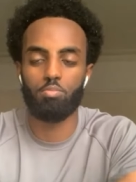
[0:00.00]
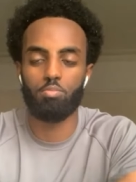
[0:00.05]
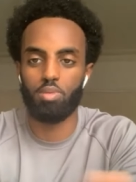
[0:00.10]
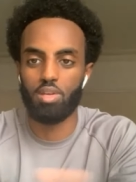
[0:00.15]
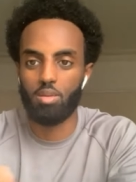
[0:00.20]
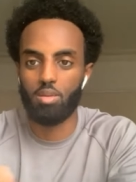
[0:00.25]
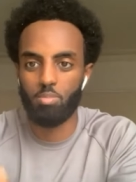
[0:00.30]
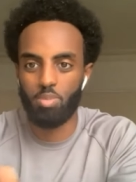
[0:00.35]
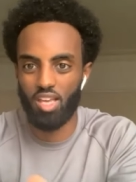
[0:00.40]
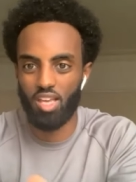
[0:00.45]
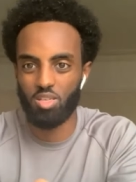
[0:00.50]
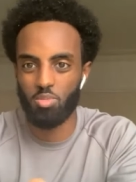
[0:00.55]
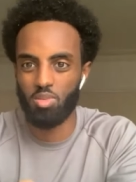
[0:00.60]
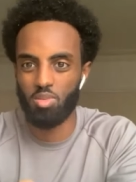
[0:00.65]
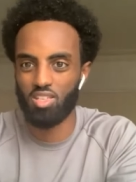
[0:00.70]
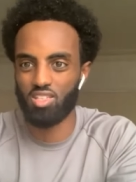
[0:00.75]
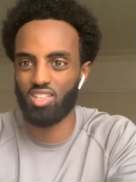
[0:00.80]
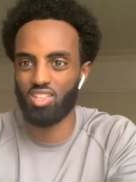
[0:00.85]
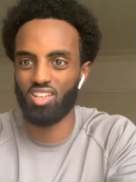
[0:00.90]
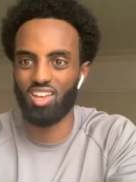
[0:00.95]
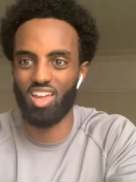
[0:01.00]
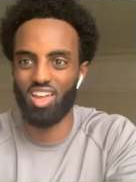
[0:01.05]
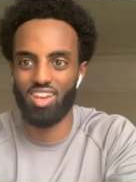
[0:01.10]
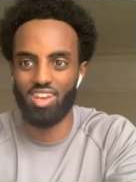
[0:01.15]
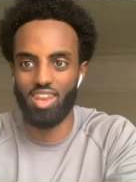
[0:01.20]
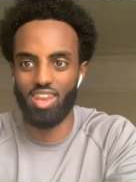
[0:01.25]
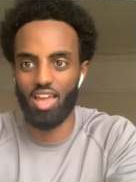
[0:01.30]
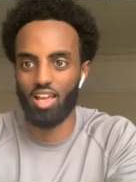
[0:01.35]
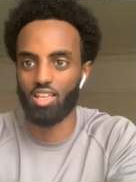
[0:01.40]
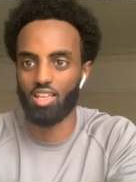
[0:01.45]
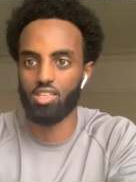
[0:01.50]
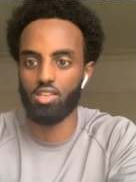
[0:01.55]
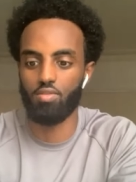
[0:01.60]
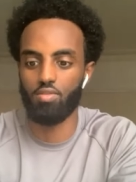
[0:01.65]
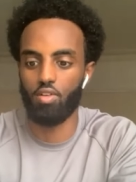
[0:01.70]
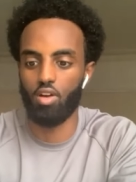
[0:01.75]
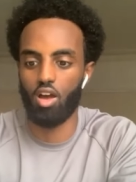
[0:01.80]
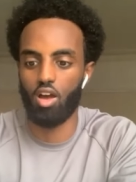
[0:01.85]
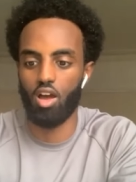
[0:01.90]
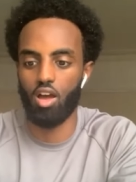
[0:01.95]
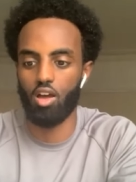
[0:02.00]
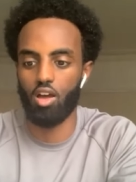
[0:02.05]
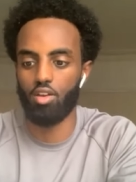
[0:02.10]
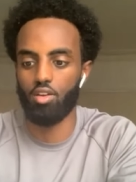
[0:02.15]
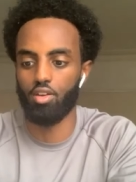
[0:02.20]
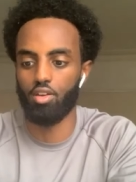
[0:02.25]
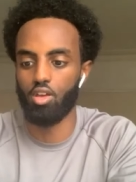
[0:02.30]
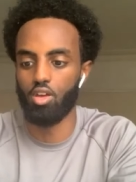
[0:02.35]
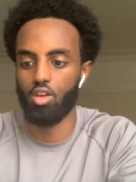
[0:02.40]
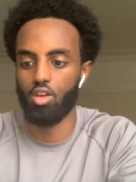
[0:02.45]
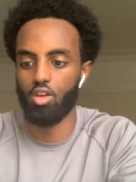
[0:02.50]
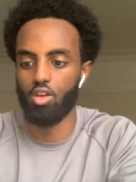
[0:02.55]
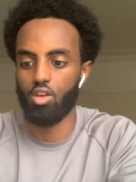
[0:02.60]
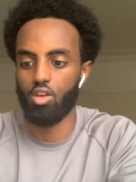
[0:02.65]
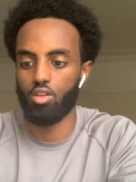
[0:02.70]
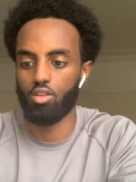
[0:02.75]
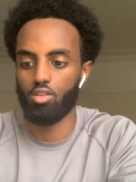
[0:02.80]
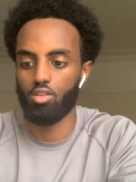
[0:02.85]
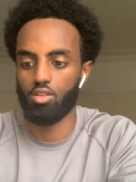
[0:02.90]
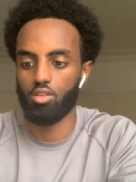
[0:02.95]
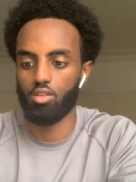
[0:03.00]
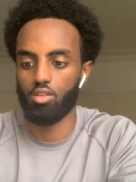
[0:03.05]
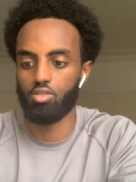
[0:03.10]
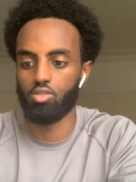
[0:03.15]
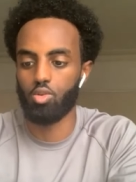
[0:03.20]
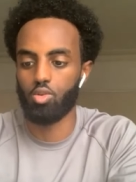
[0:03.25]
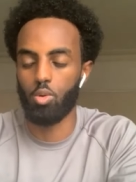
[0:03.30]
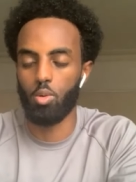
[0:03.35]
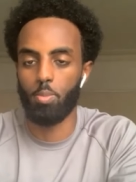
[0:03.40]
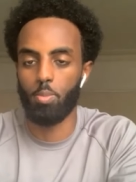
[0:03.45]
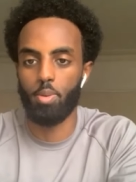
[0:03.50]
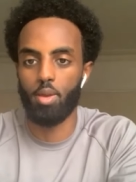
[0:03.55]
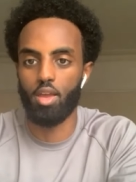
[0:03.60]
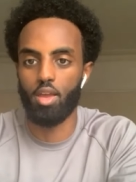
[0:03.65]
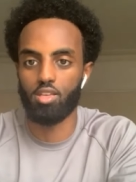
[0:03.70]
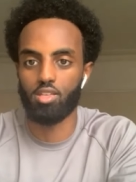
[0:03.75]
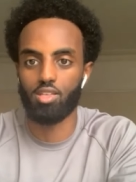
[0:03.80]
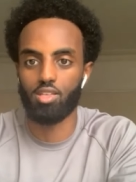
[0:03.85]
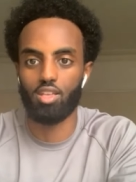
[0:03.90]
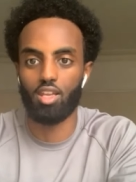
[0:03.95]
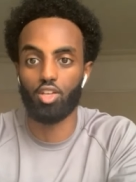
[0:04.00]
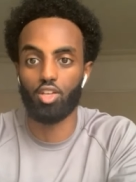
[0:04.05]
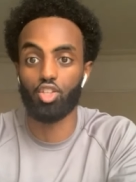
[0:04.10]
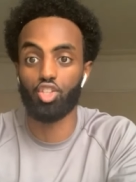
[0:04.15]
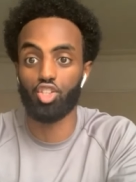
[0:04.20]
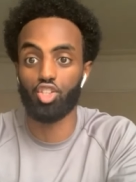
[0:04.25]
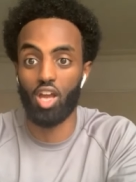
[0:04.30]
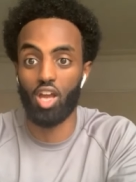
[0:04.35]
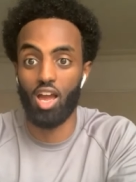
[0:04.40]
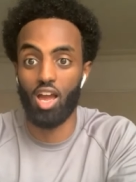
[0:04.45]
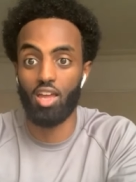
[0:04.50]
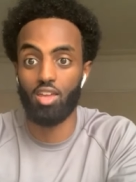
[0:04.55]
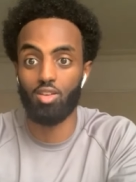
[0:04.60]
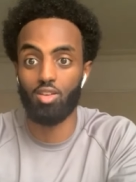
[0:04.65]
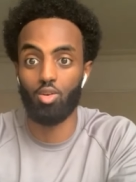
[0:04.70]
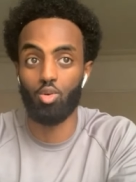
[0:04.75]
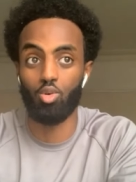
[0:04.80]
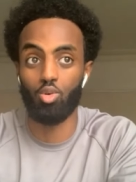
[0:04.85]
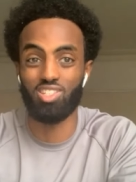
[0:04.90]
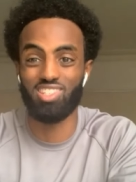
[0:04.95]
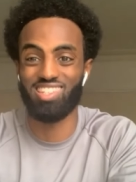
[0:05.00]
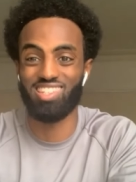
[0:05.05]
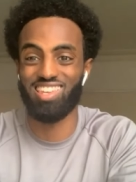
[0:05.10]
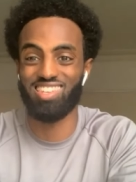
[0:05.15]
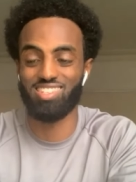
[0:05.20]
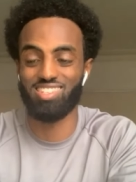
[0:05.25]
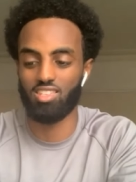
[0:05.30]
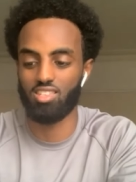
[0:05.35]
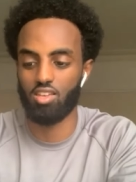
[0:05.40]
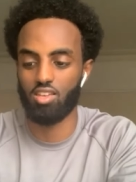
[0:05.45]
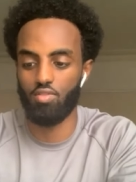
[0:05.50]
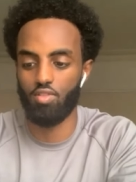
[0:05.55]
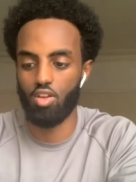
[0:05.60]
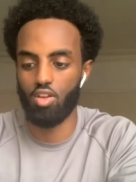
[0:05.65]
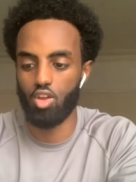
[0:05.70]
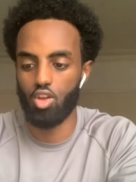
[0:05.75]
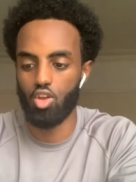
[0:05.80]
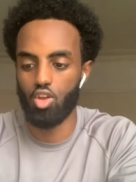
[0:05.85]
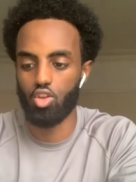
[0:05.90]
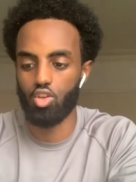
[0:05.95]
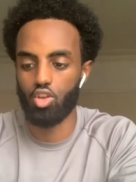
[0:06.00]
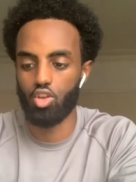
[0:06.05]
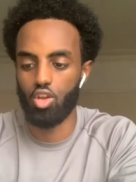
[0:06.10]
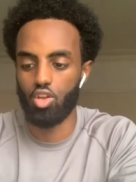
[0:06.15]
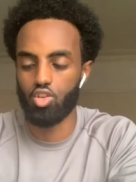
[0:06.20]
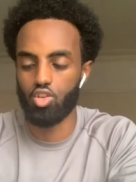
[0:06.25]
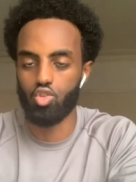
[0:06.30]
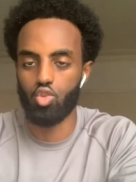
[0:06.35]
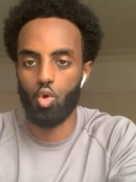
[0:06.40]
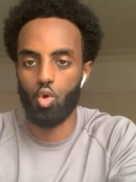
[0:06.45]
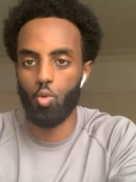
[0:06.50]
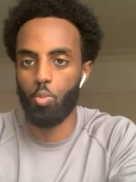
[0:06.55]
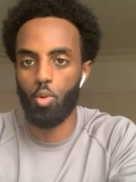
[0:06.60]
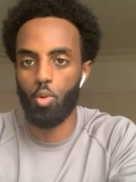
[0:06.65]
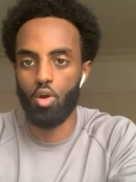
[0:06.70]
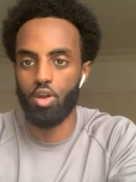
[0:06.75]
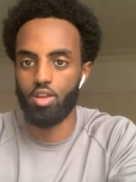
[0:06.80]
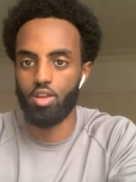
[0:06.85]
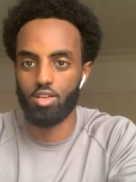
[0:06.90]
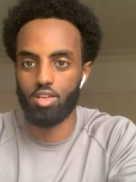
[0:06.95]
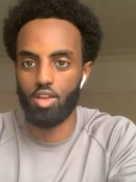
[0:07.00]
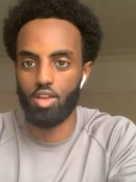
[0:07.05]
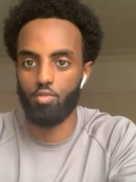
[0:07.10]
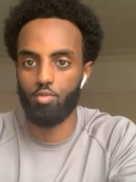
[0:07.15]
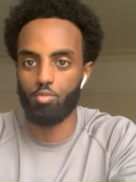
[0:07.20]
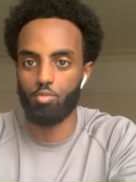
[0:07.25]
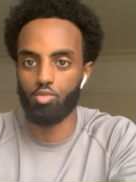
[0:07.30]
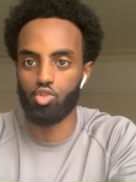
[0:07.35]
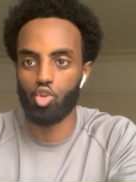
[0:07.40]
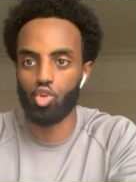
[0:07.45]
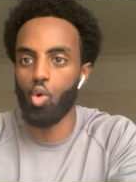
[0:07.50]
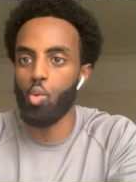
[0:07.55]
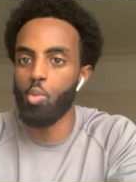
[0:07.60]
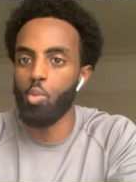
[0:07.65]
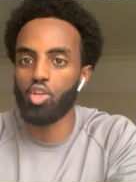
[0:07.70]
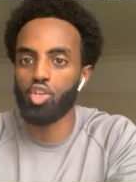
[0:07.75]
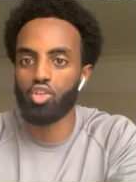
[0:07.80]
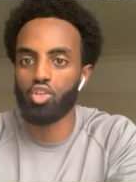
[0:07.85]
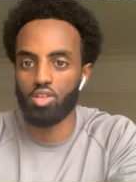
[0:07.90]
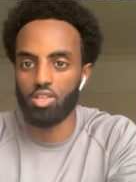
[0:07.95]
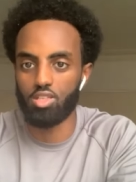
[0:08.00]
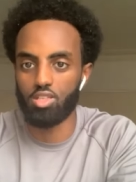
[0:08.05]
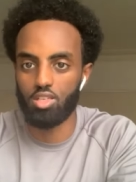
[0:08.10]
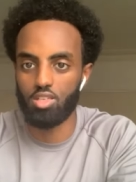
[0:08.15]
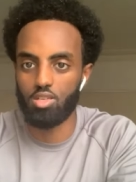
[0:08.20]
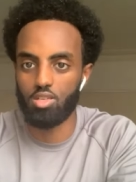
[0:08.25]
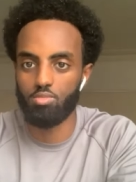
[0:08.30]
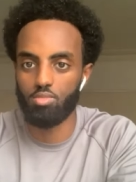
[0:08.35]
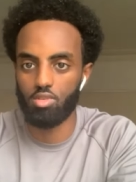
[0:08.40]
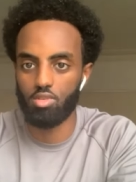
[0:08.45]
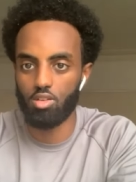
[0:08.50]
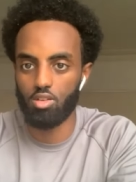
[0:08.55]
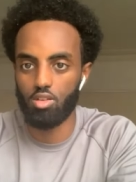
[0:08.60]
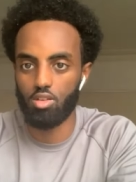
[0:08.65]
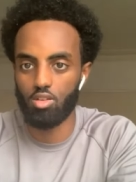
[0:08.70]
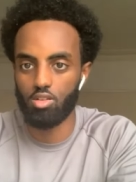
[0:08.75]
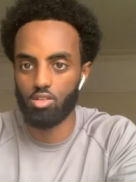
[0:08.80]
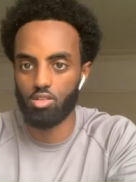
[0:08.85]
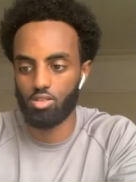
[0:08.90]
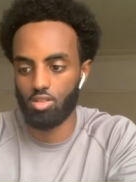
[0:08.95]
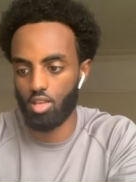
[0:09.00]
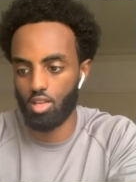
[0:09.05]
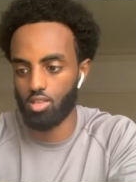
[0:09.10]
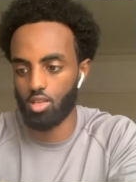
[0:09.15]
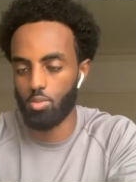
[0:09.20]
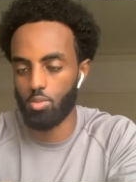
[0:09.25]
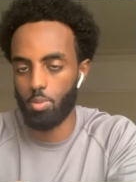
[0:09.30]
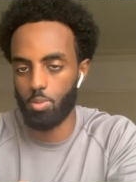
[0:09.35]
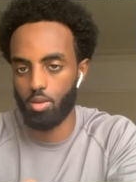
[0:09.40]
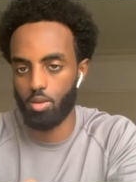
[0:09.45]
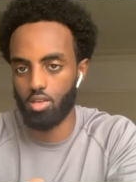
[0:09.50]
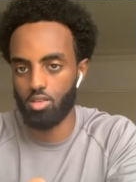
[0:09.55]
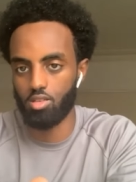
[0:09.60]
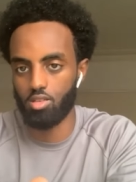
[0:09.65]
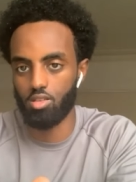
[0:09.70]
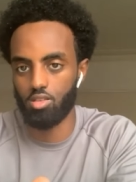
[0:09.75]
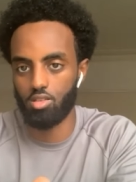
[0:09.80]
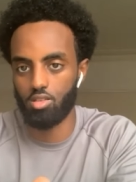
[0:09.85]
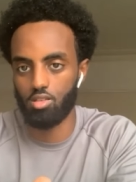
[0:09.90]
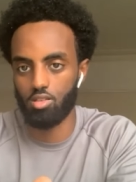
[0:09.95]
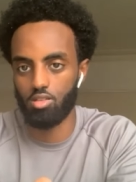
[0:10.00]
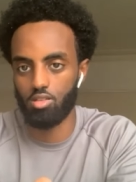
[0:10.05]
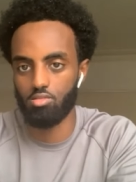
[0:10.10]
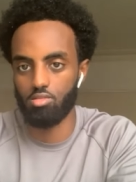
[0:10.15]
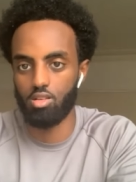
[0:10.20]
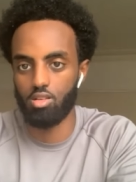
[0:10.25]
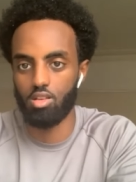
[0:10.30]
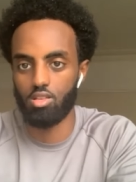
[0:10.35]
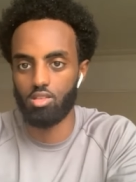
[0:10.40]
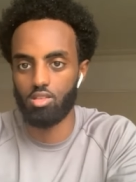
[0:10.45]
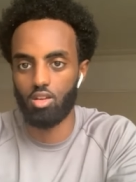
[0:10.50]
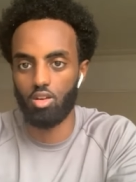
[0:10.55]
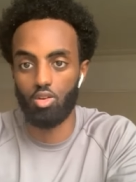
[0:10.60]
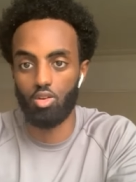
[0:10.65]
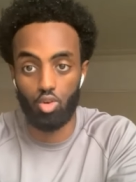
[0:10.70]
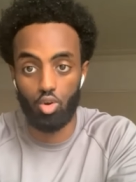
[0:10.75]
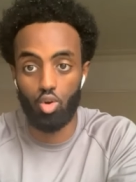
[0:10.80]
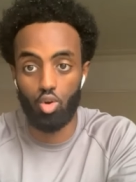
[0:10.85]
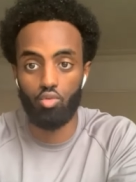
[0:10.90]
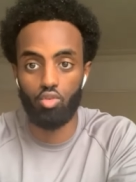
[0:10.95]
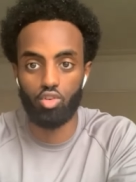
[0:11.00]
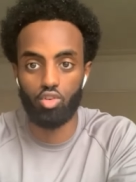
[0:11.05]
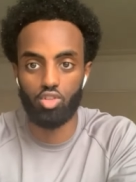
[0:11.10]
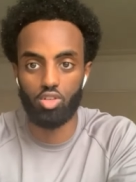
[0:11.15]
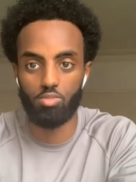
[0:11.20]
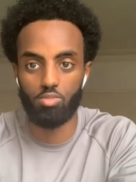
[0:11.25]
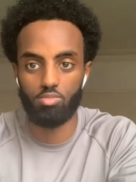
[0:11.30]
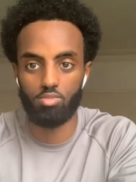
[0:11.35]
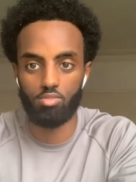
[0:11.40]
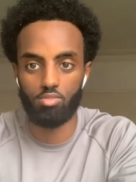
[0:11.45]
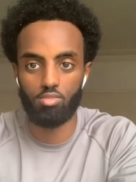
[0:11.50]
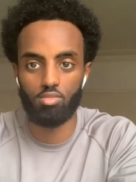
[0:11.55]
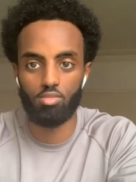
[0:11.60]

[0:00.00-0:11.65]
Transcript: being pessimistic and negative on to a person that's shy or sensitive there's no point giving so much criticism. That type of person, you need to encourage them